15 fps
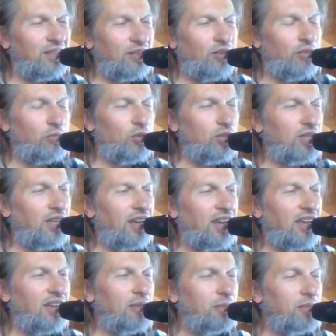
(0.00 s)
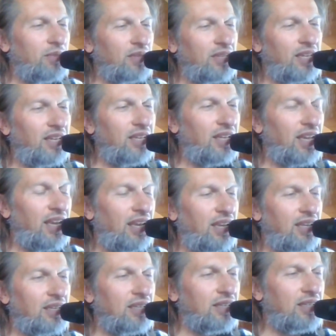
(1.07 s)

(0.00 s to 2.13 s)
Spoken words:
One more time, inhaling